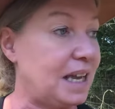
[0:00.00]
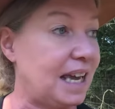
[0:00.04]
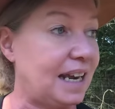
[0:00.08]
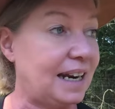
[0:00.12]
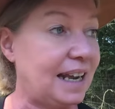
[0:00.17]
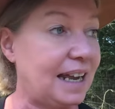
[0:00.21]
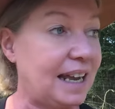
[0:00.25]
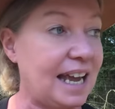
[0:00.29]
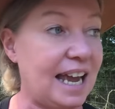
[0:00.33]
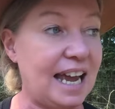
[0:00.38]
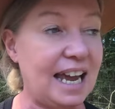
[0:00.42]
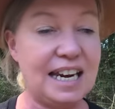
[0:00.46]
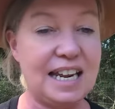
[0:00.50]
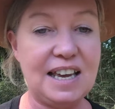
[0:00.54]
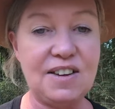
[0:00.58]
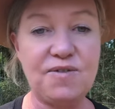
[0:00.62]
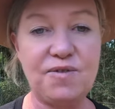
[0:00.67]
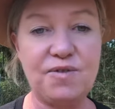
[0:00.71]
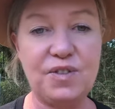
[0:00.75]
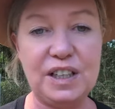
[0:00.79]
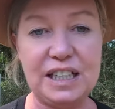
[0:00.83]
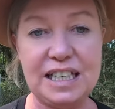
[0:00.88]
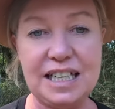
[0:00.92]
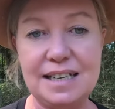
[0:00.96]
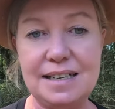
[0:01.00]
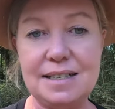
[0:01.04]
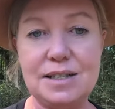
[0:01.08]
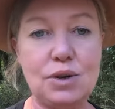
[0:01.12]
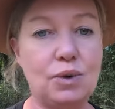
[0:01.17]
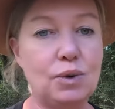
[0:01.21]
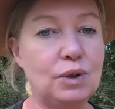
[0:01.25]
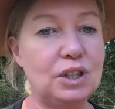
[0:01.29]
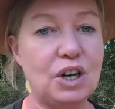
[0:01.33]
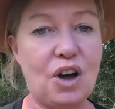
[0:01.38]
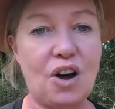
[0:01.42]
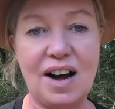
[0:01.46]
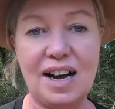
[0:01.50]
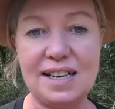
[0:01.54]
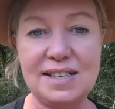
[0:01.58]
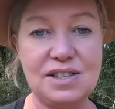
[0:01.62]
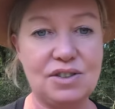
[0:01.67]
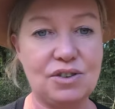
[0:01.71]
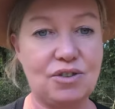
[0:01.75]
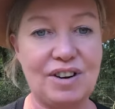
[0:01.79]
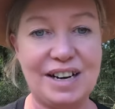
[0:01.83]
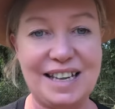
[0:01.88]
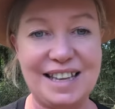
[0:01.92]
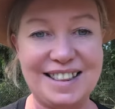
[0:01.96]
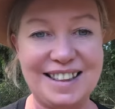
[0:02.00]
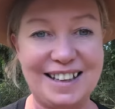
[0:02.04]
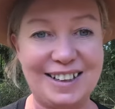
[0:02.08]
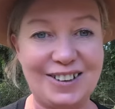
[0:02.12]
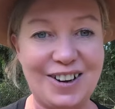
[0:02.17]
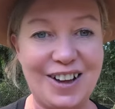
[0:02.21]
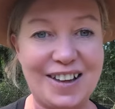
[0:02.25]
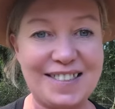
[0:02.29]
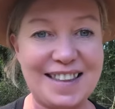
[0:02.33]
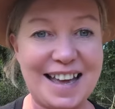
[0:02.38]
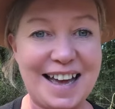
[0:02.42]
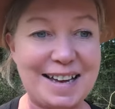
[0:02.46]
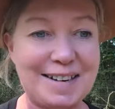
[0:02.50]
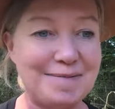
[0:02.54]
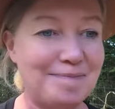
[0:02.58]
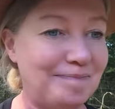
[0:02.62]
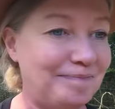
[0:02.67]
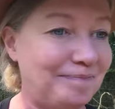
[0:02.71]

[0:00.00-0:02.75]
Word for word: getting any fleas or lice or anything like that